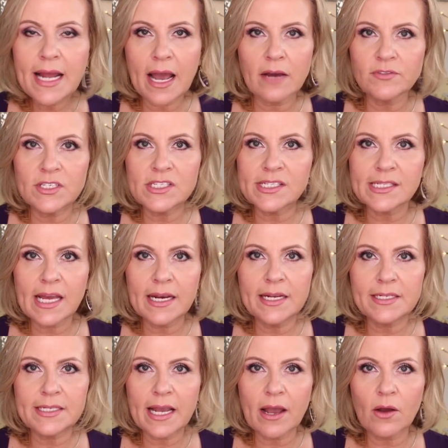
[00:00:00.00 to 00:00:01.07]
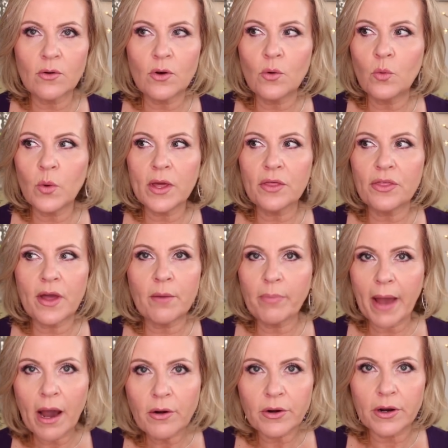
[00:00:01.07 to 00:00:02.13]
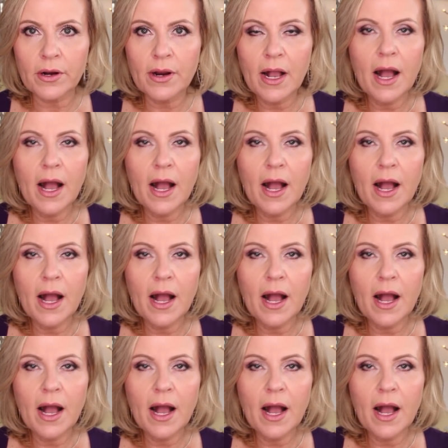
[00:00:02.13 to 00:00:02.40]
have to set it down with a powder.